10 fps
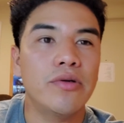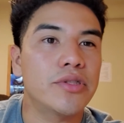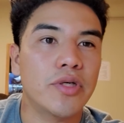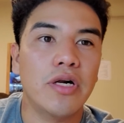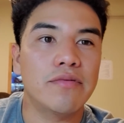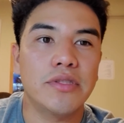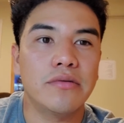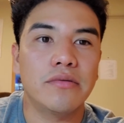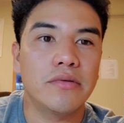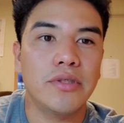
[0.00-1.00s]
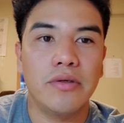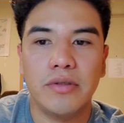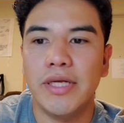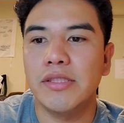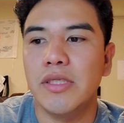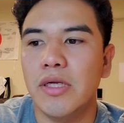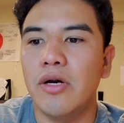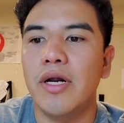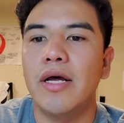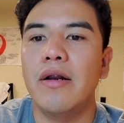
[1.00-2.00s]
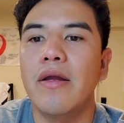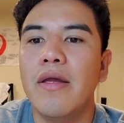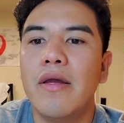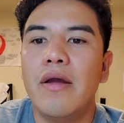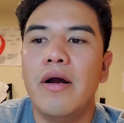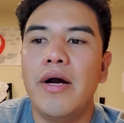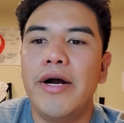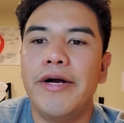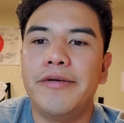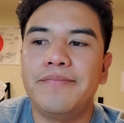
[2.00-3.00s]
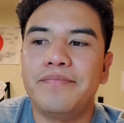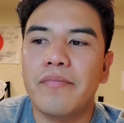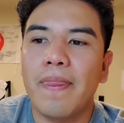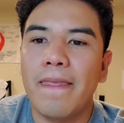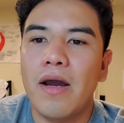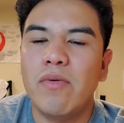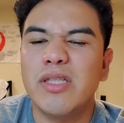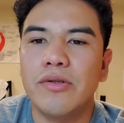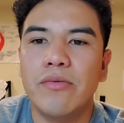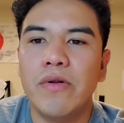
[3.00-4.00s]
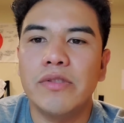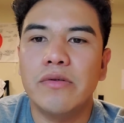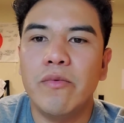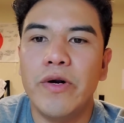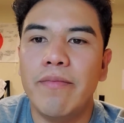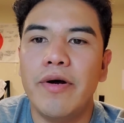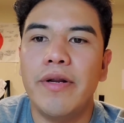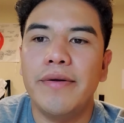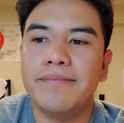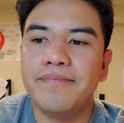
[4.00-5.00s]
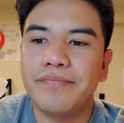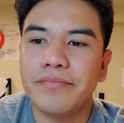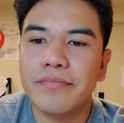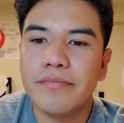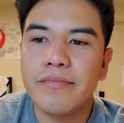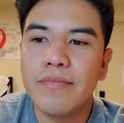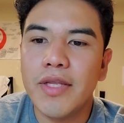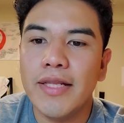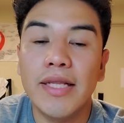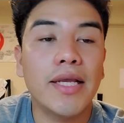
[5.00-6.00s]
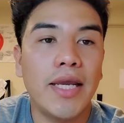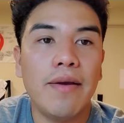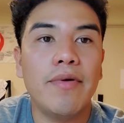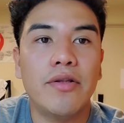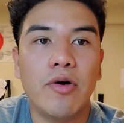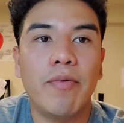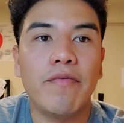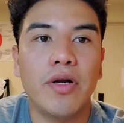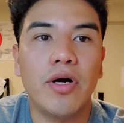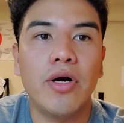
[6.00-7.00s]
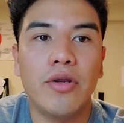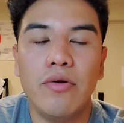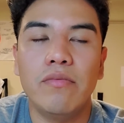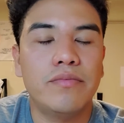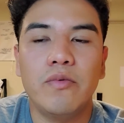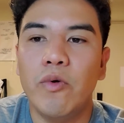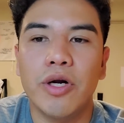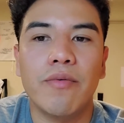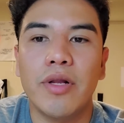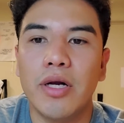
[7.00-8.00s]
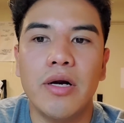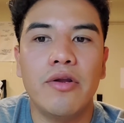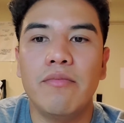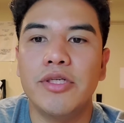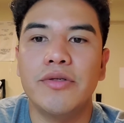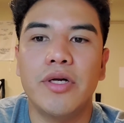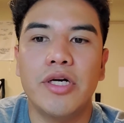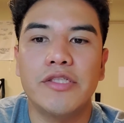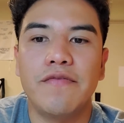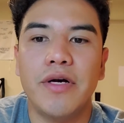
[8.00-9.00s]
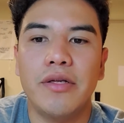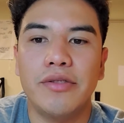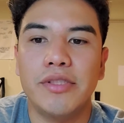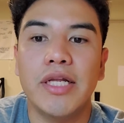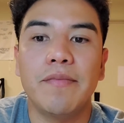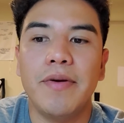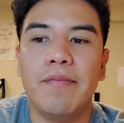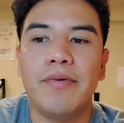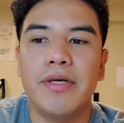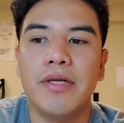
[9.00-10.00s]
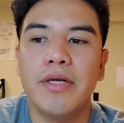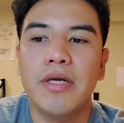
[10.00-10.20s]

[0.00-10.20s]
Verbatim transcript: little scraps and you know dents that the car had um, i wasn't too worried about it then they came and drop off the car you walk around the car you make sure the car is fine you sign the paper